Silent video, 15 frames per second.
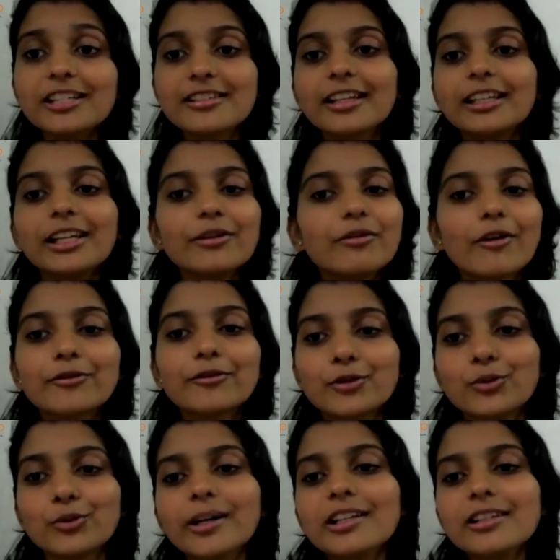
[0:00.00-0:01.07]
leave of 2
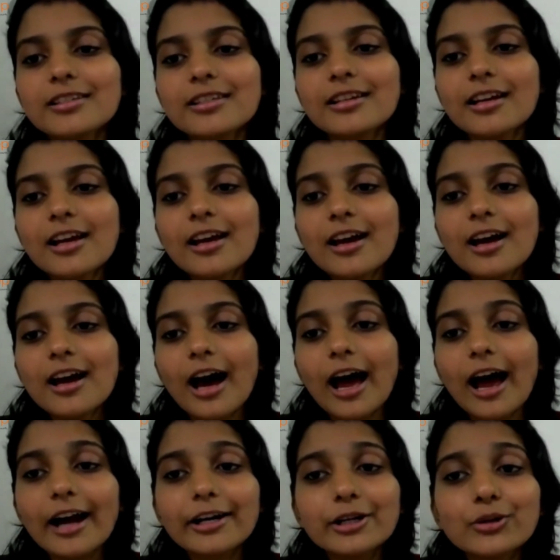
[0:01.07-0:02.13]
months. I
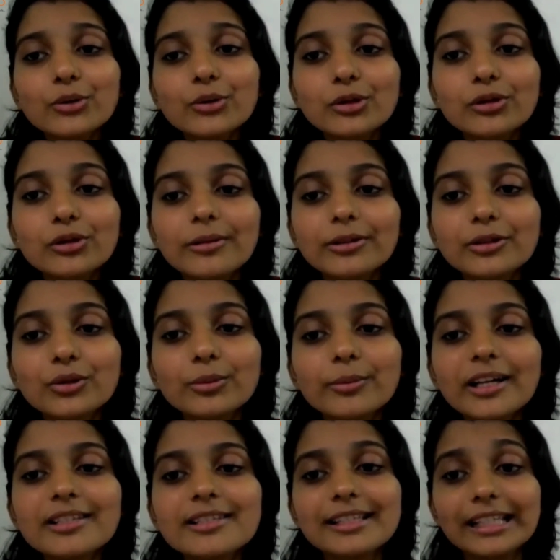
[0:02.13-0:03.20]
had a 2
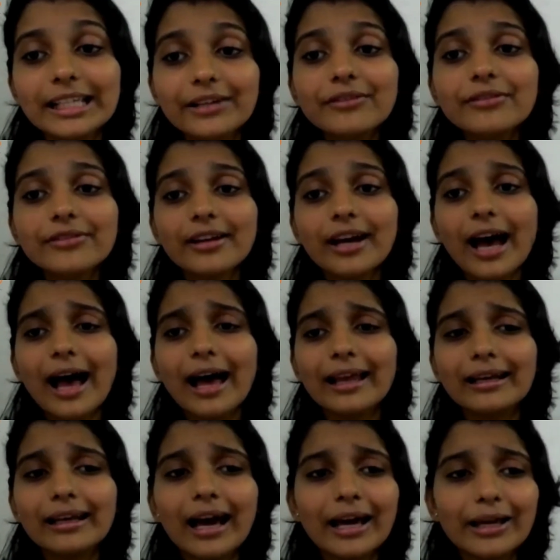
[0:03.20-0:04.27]
months leave,
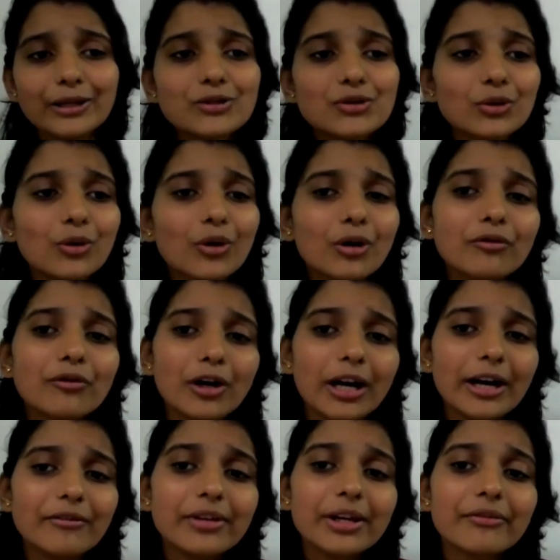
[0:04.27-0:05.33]
and I used to go for
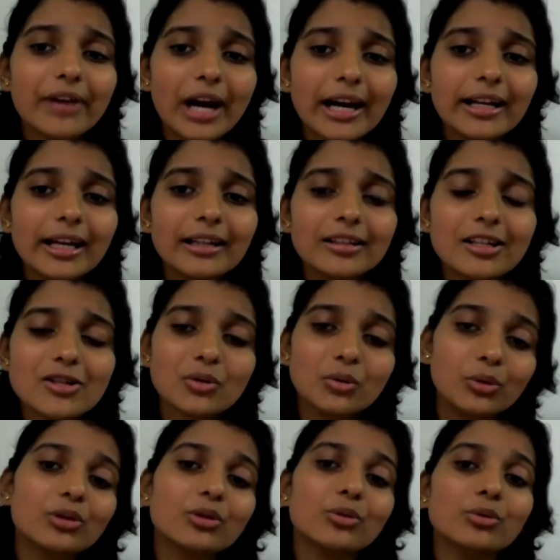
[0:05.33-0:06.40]
every Friday in the
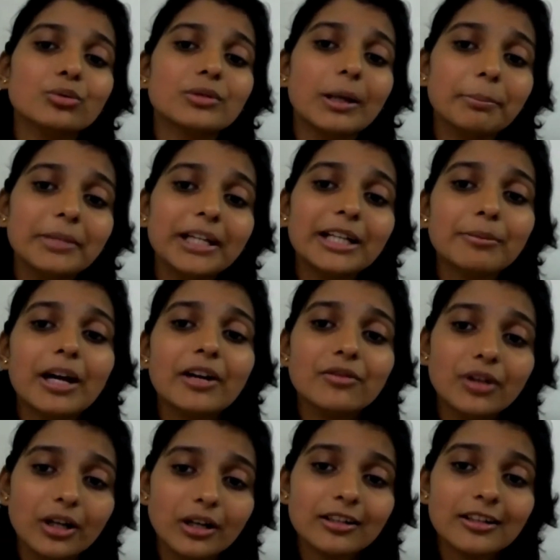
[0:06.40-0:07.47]
school to complete my
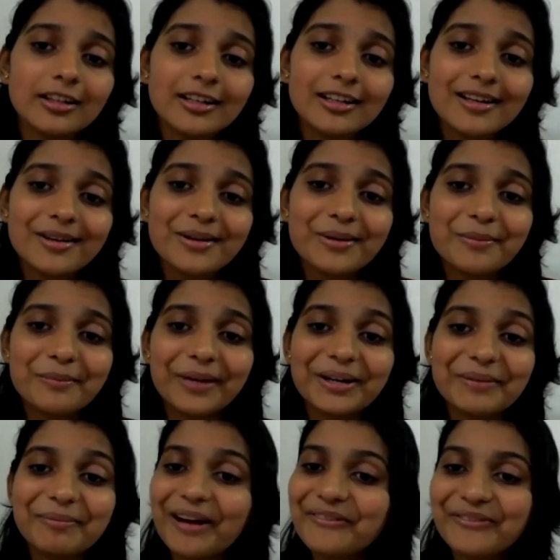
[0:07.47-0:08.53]
work. But
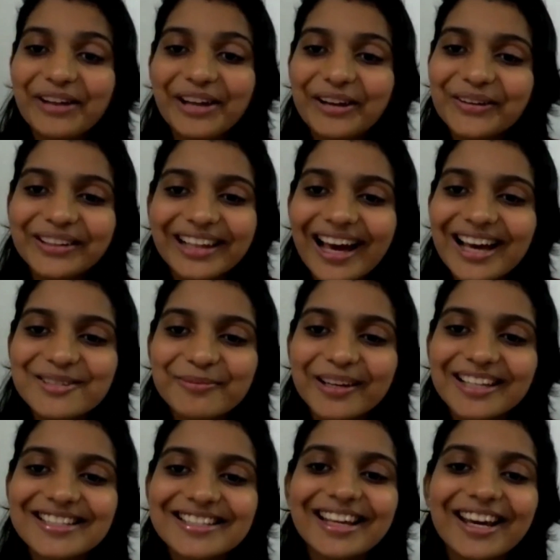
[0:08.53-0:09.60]
my fellow
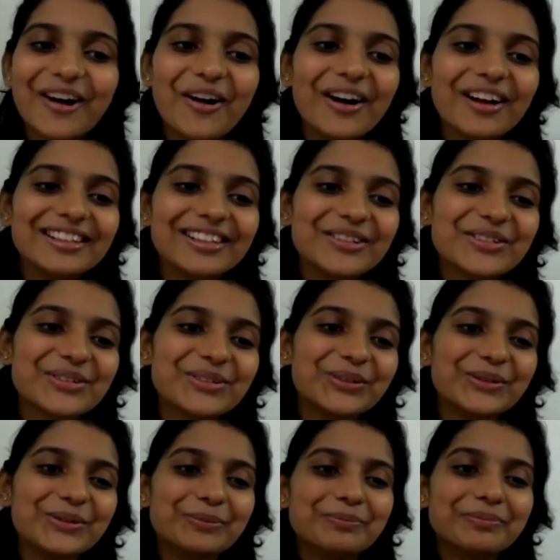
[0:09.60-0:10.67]
classmates, they all used
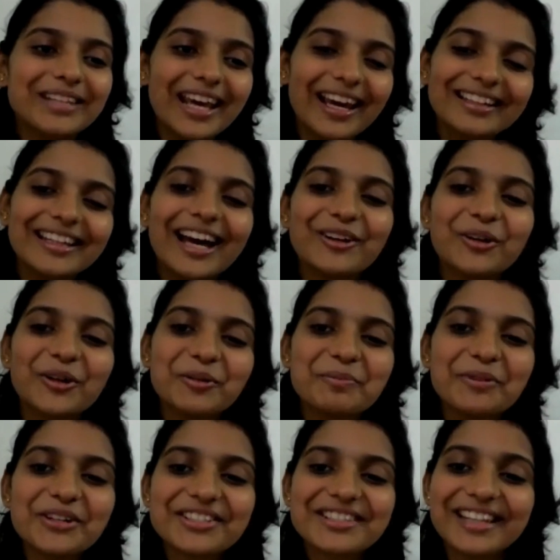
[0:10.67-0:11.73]
to take their
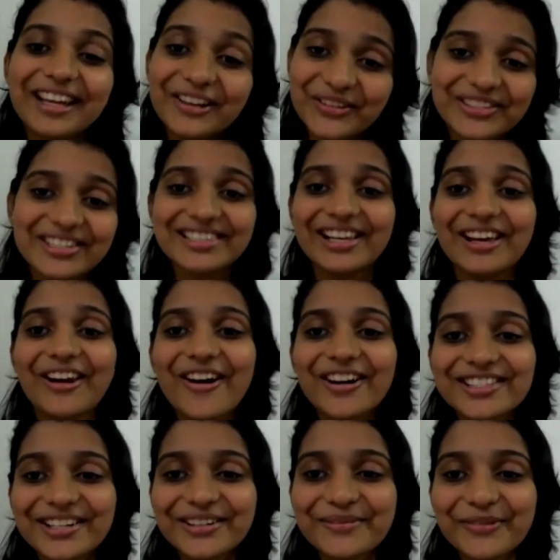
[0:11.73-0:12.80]
notebooks, they used to
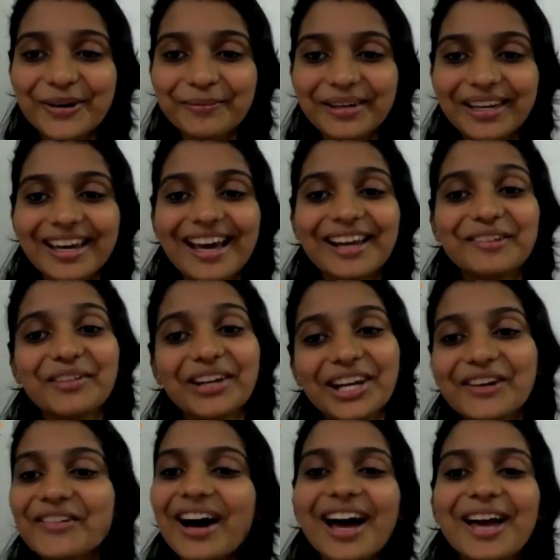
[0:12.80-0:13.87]
Xerox it for me, and
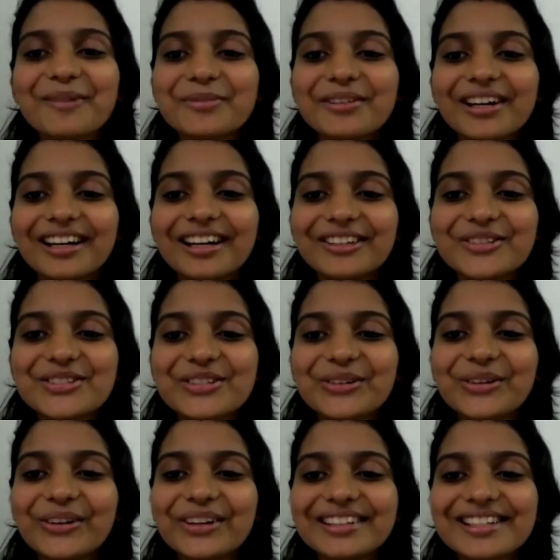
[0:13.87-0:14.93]
whenever I used to
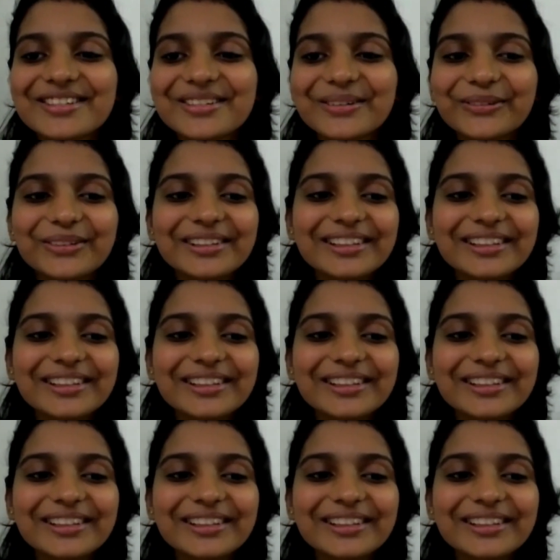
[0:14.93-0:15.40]
go in the school,